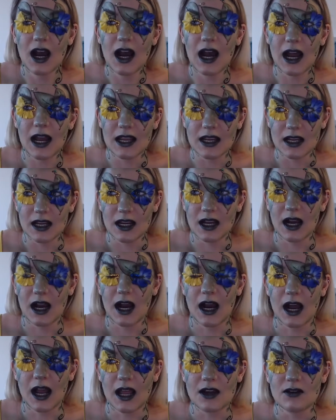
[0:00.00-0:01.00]
i
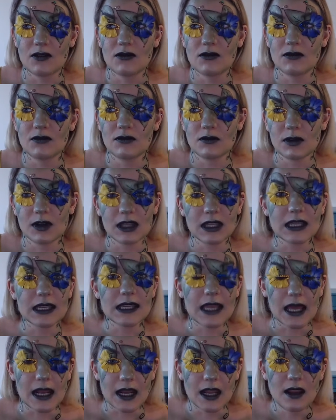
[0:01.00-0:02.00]
i don't really
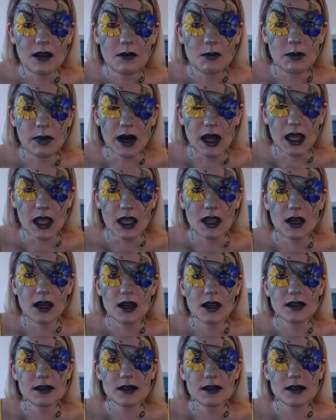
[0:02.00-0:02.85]
get it but